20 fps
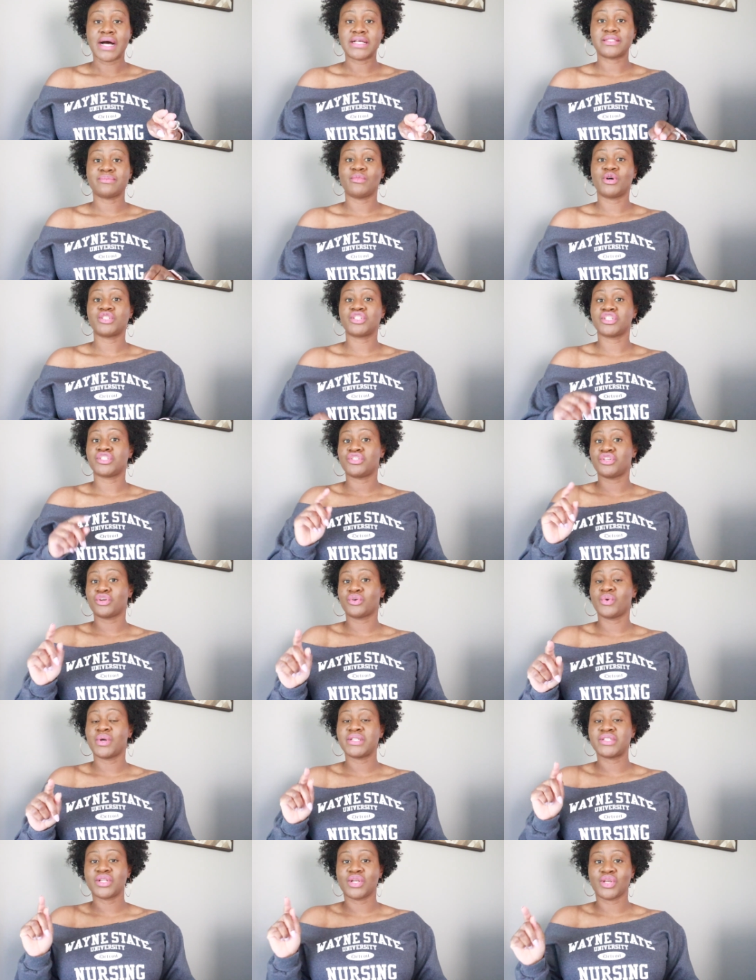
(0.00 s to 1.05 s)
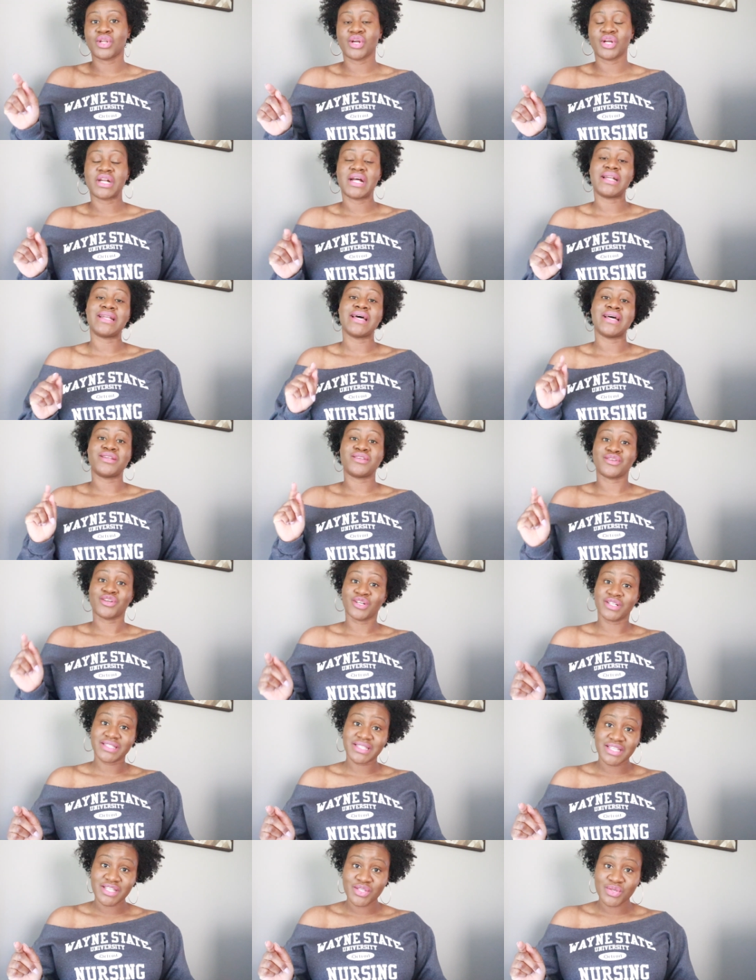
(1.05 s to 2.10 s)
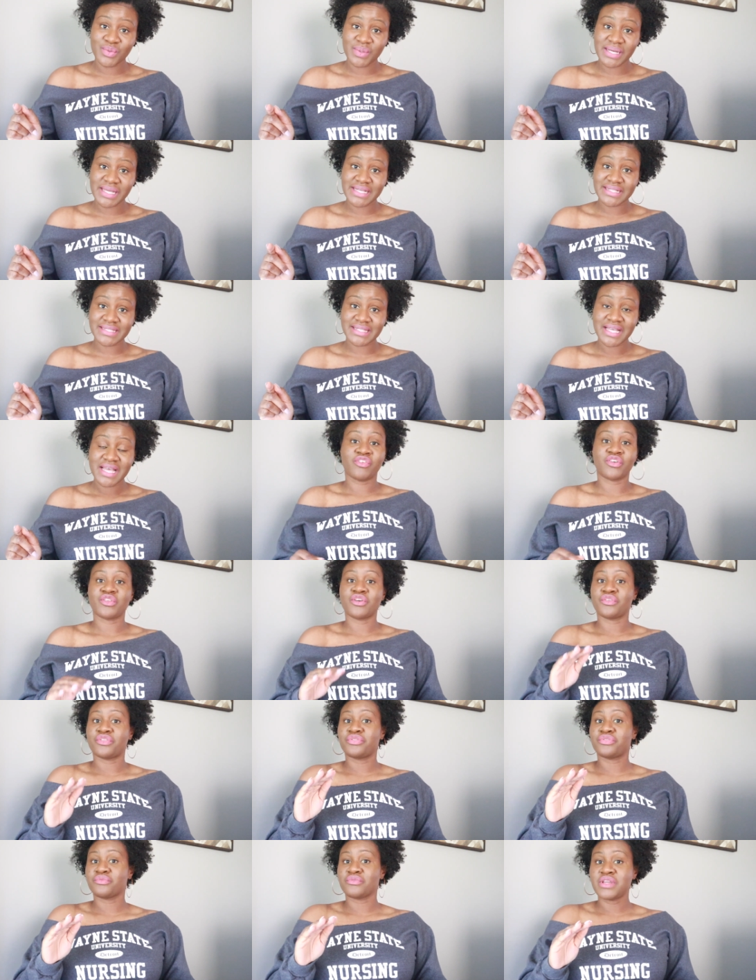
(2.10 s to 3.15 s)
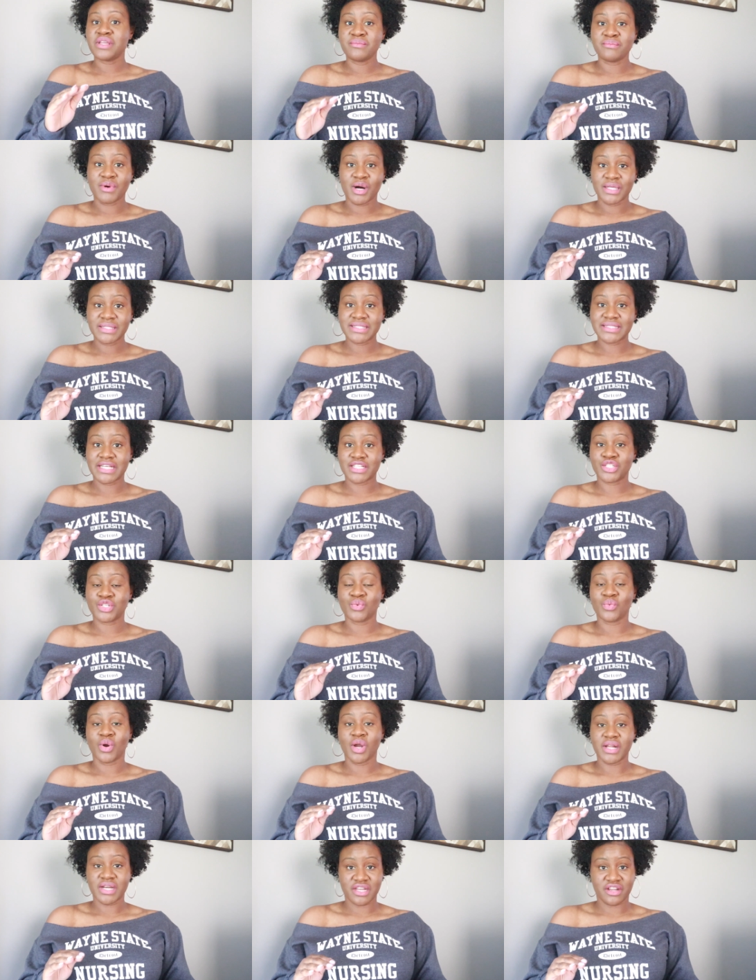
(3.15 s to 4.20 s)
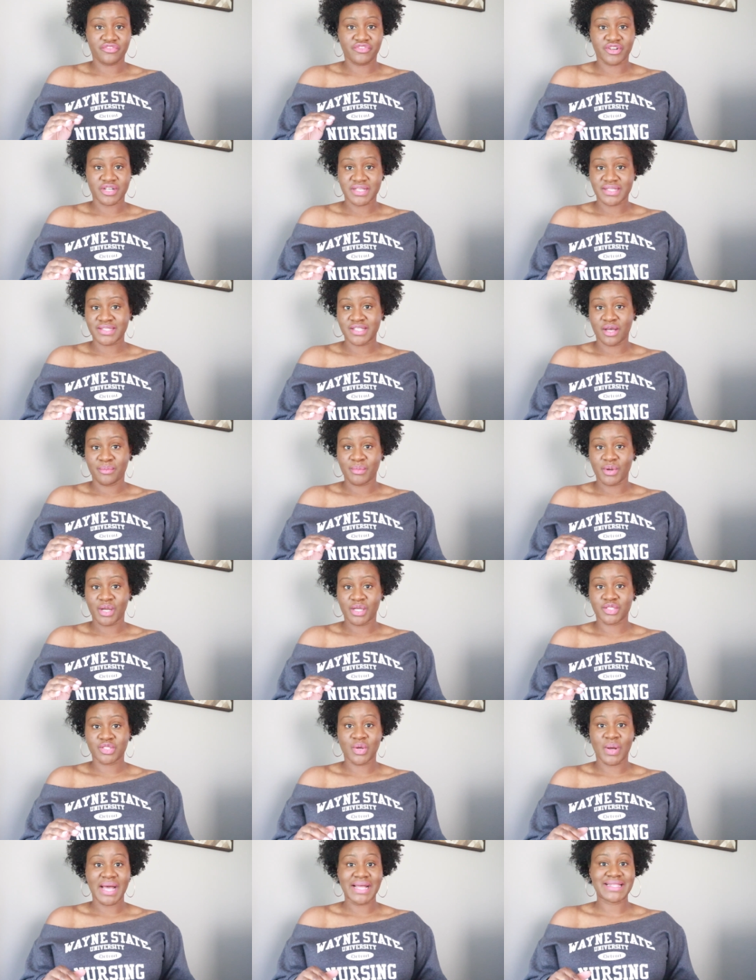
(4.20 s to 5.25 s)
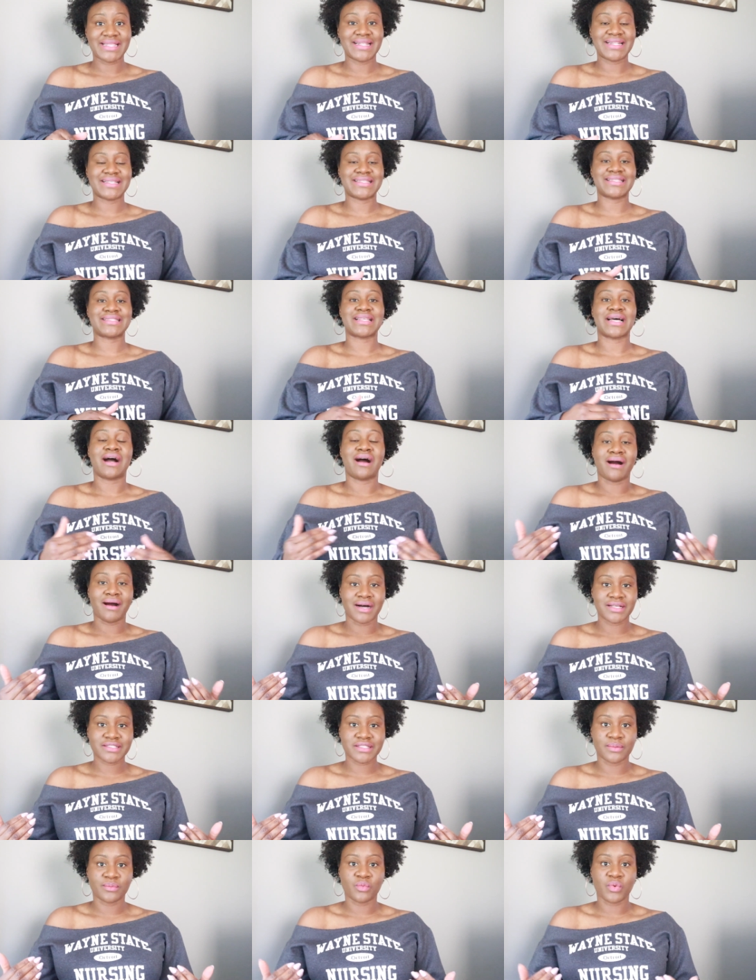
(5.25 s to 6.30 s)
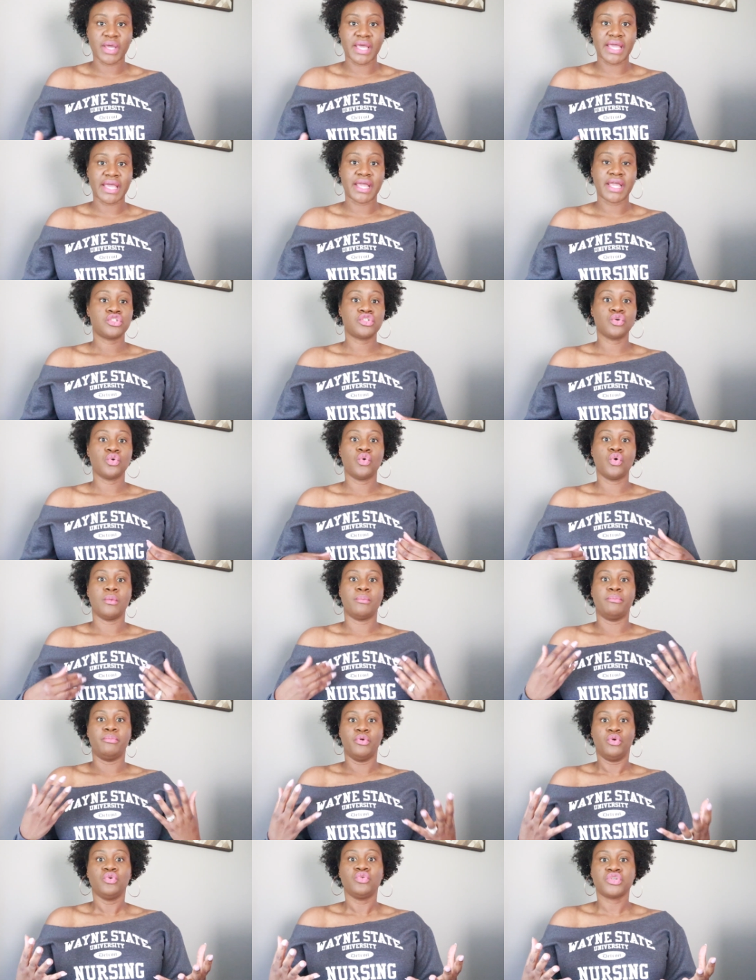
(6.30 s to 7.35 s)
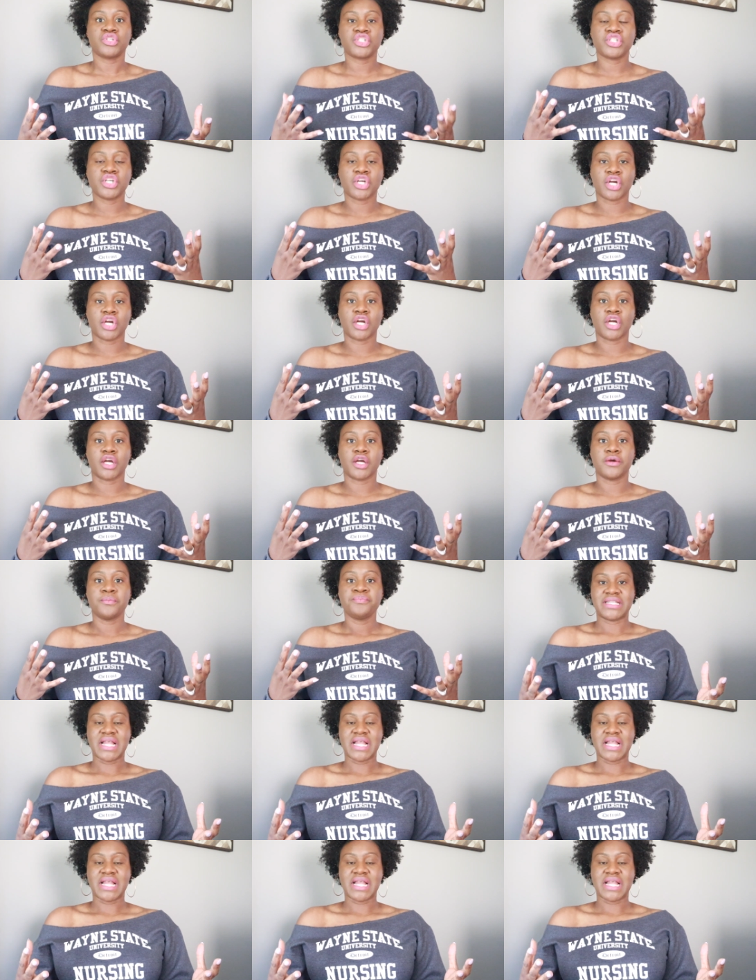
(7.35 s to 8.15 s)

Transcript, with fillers: as much as you're going to learn on that nursing unit for the three months that you work there for the summer. So I think this is an awesome way to boost your